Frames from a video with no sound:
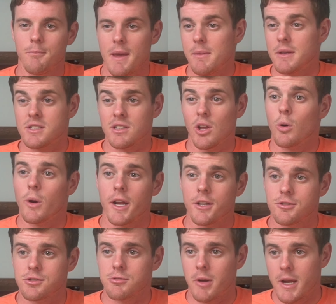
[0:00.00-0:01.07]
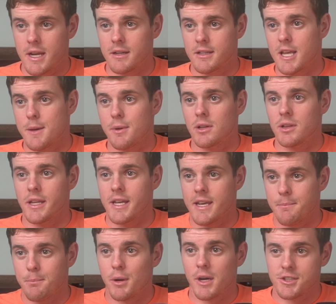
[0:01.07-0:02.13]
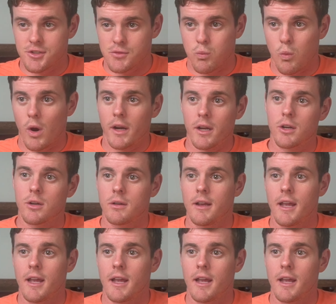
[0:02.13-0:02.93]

Maybe it's a lower interest rate typically, but it's just one.